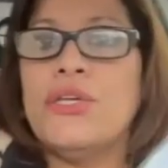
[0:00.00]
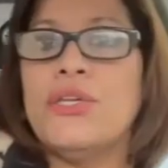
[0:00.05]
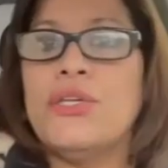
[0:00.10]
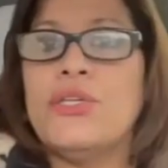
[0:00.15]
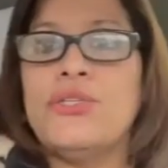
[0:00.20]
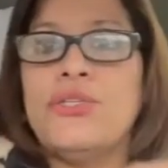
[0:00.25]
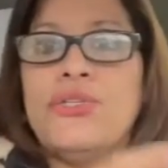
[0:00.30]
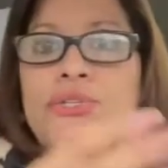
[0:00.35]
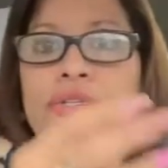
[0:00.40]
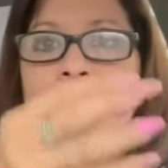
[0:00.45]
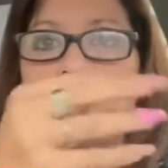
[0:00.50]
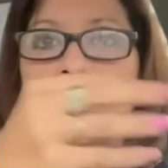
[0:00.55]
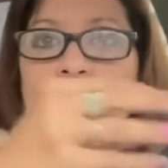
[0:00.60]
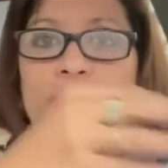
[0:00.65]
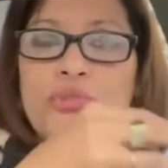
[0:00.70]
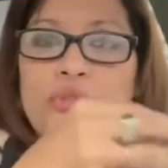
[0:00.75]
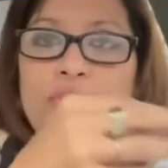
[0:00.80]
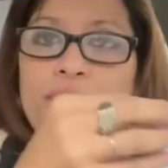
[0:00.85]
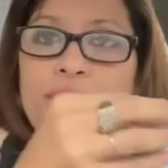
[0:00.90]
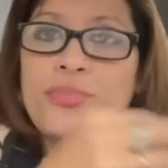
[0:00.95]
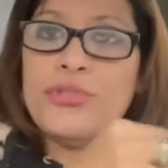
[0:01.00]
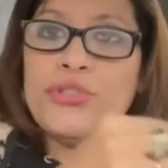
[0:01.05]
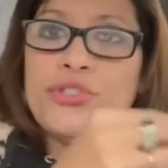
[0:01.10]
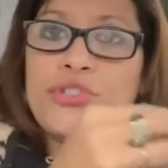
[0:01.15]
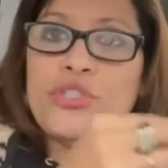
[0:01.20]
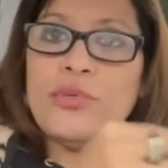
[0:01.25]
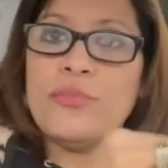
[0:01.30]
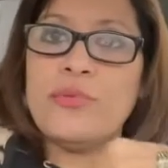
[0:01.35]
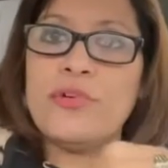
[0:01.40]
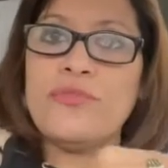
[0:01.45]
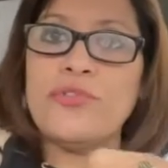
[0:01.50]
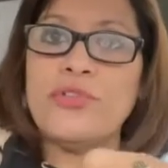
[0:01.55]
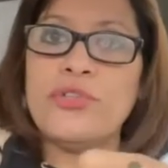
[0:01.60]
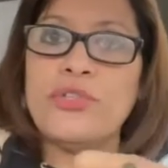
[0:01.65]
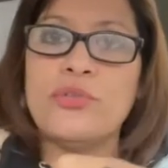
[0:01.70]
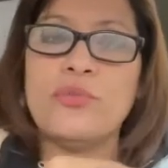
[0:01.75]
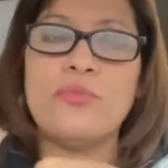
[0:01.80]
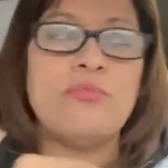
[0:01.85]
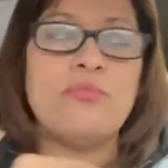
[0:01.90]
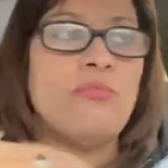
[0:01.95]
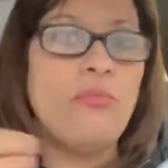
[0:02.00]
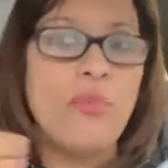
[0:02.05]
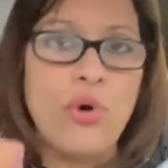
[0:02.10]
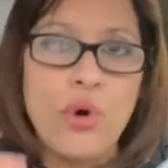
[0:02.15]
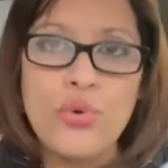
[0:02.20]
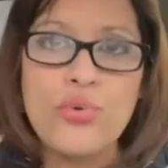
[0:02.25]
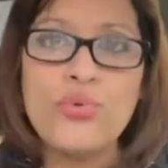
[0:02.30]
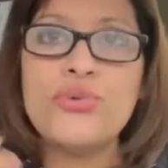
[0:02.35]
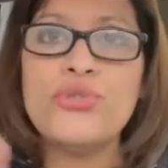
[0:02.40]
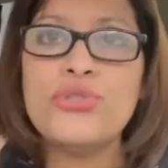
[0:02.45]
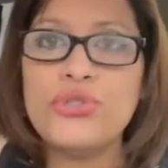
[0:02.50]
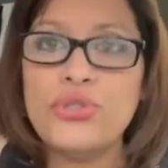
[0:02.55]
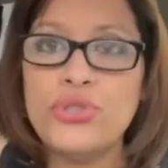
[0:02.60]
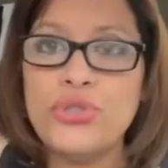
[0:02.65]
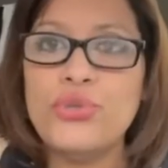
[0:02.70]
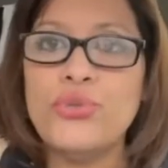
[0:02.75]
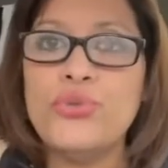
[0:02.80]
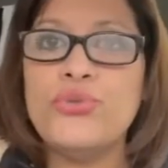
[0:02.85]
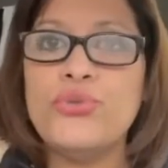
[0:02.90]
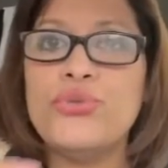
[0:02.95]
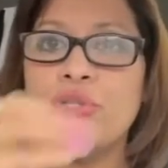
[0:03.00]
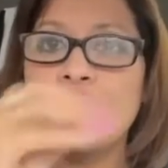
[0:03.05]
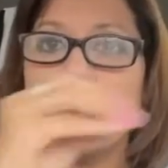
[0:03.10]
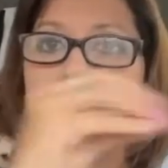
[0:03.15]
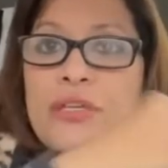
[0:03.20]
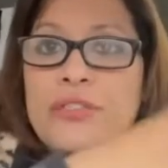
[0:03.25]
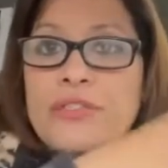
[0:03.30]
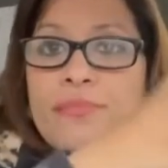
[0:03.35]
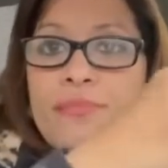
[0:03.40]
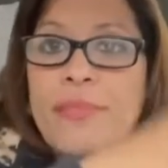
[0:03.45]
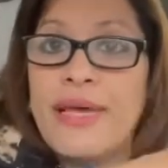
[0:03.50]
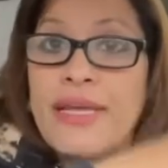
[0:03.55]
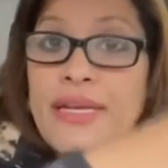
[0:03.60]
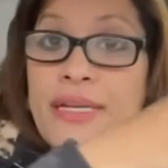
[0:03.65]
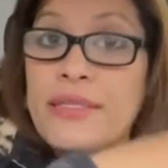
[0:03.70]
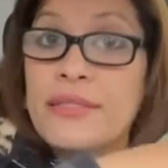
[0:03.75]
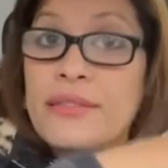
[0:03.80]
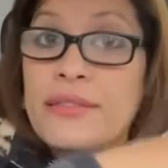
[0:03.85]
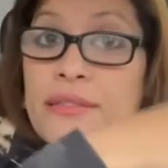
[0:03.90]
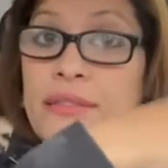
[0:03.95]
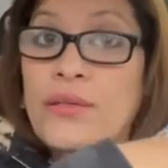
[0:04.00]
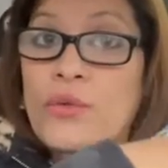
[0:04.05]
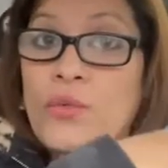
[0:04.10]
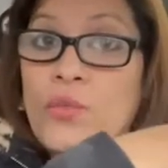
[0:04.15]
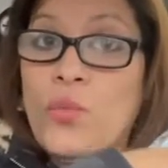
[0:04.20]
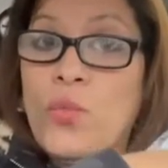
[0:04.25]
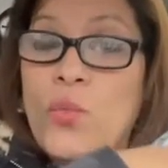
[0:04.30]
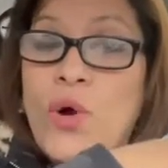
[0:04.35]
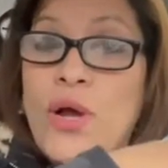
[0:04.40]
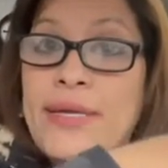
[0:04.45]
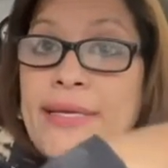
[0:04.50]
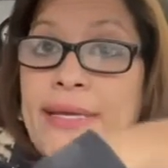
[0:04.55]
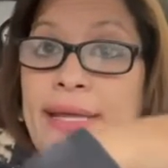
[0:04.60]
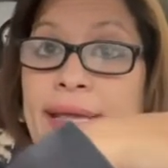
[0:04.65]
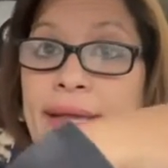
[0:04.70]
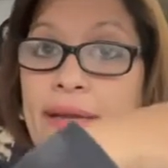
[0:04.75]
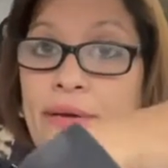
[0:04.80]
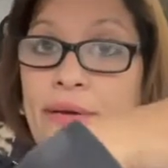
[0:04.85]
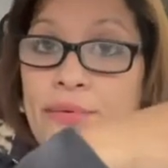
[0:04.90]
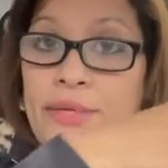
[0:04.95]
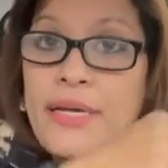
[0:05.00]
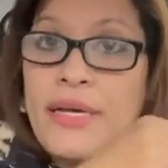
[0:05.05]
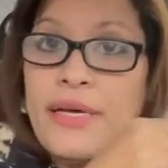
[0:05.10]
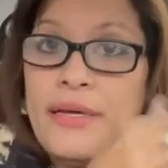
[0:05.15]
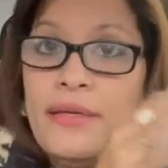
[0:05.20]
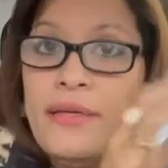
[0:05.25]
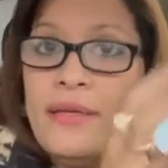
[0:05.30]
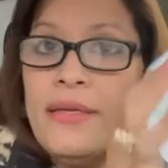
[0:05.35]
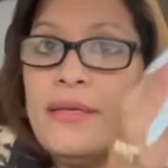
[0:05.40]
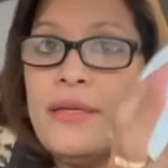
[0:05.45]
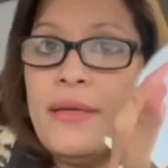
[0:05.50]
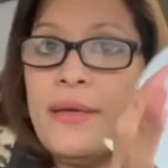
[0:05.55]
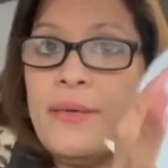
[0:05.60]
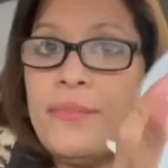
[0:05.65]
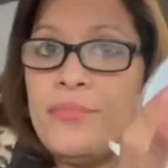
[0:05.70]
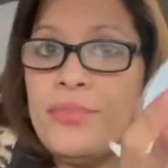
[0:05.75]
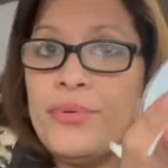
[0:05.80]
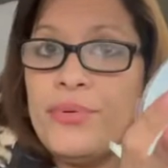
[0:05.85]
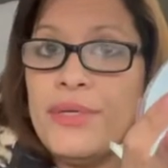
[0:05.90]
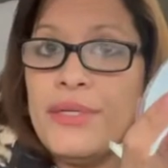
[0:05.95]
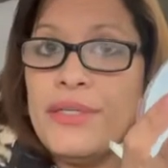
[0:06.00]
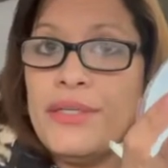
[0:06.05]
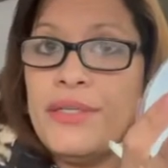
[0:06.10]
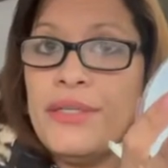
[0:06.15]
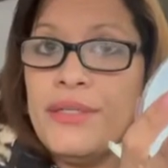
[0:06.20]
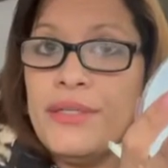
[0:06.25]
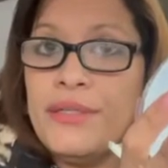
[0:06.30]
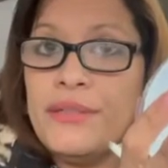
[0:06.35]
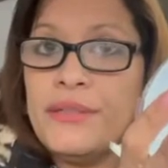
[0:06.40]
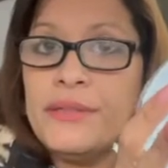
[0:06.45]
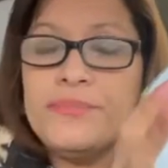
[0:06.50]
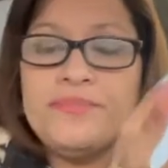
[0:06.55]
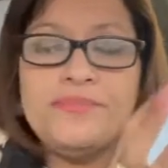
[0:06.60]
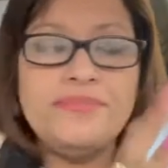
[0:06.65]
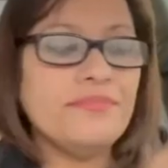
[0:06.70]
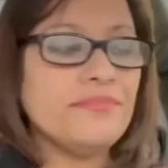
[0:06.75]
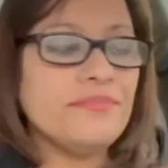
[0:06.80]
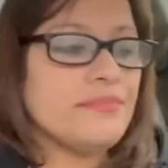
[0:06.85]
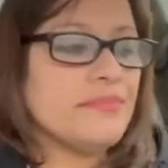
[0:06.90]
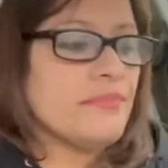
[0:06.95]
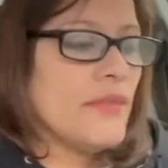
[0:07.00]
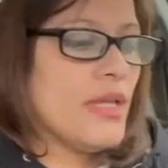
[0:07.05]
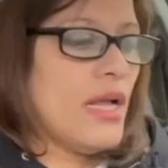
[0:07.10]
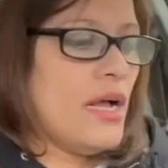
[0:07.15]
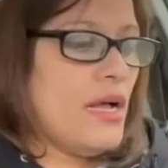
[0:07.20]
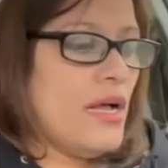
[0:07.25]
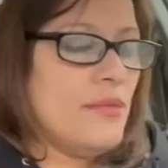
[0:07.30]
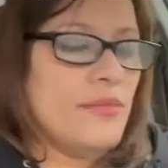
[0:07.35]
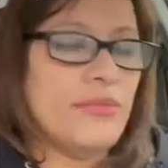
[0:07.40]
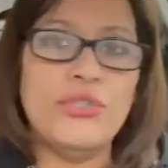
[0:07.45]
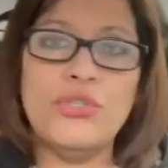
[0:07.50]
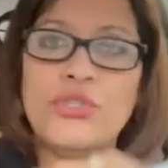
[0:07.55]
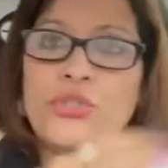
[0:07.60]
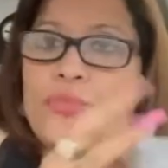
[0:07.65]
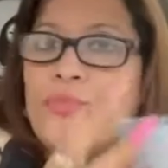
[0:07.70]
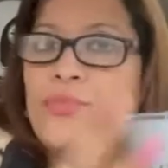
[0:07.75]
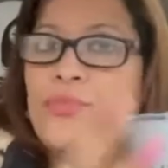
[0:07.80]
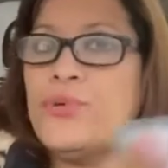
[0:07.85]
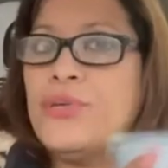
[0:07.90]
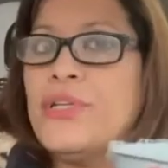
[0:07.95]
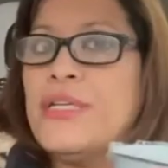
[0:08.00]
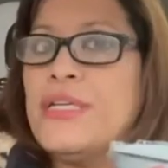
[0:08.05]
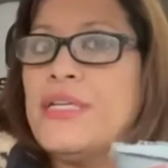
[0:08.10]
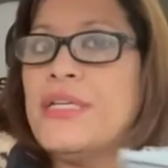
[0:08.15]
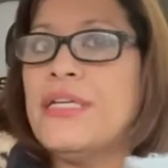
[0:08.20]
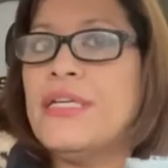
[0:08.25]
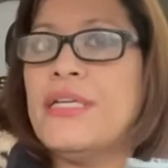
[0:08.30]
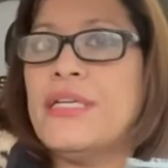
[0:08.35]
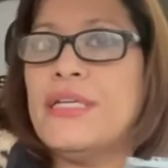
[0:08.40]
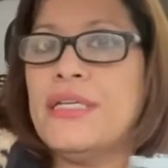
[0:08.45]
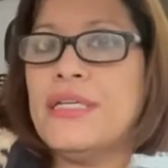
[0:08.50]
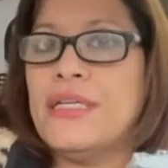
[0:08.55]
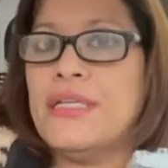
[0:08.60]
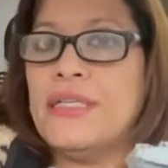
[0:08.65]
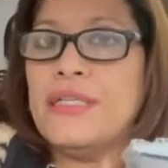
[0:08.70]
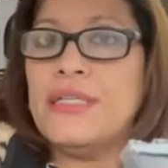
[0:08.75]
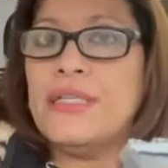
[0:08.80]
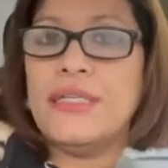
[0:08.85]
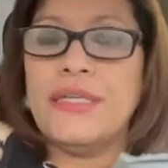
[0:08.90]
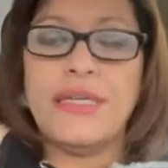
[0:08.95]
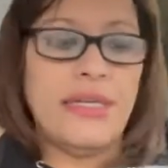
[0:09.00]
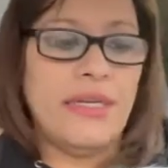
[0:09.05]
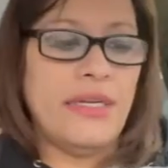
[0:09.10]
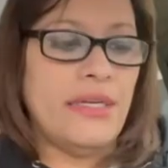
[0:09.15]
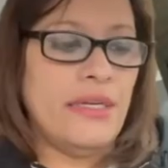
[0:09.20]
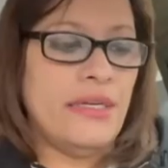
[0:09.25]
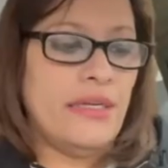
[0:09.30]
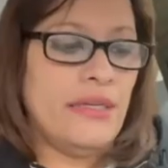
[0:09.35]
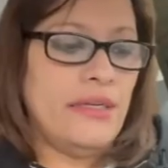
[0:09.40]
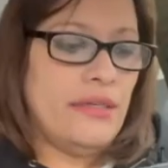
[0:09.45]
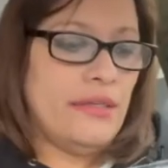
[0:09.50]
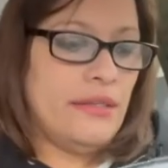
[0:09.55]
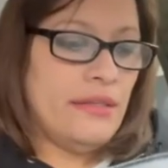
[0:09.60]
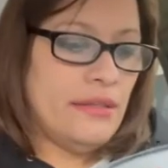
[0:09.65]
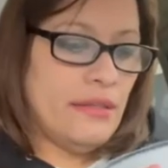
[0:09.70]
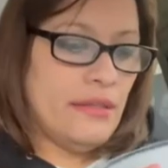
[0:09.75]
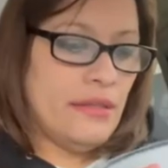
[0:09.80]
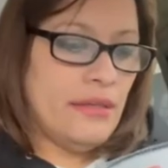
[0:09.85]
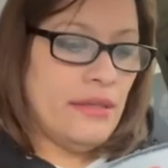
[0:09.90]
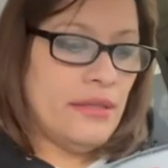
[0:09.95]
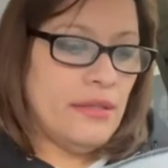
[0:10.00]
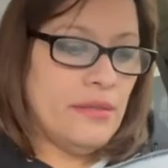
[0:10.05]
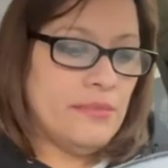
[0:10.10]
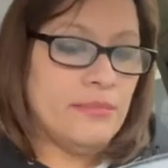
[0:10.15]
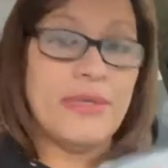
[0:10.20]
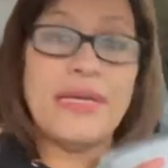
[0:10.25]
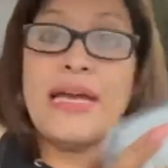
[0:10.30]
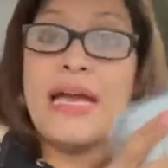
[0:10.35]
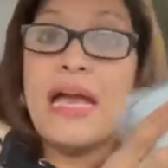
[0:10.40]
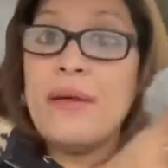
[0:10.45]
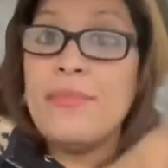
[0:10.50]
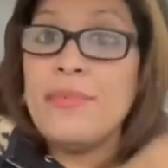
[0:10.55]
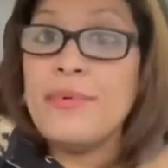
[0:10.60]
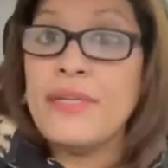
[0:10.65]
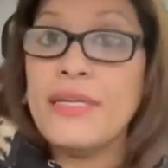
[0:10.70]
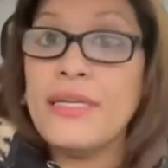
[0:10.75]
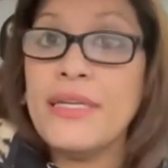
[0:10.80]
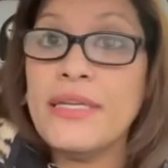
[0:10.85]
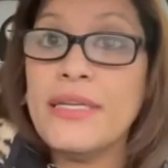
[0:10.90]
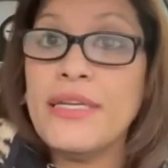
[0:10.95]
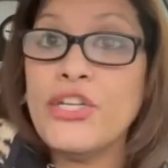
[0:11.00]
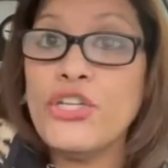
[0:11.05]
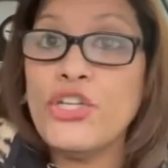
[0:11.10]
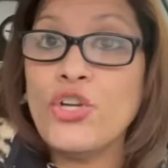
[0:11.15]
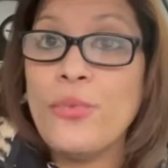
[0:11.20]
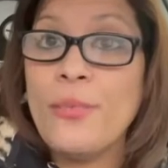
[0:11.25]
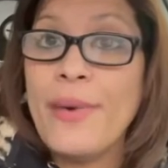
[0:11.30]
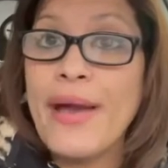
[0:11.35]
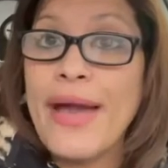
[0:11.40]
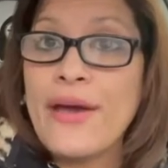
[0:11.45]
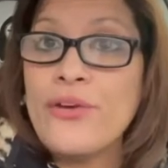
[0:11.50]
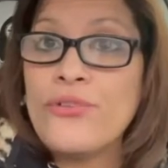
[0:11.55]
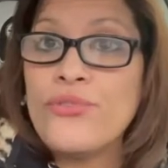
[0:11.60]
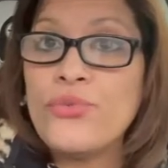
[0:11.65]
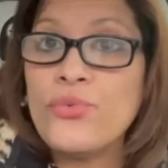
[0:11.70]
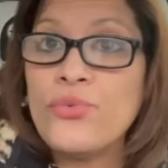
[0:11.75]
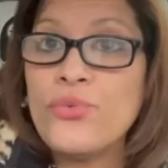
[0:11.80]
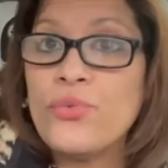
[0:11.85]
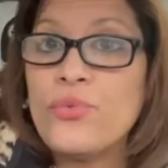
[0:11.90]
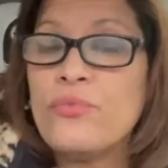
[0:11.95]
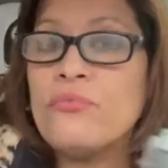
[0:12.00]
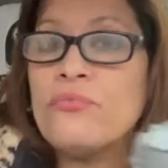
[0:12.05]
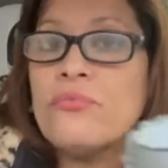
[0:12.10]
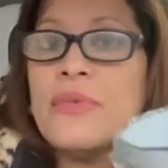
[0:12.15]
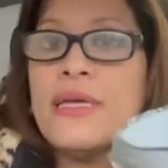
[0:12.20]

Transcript: you can also put some of your most used cosmetics in one area and put it here um, you could put it in a um, cabinet in your bathroom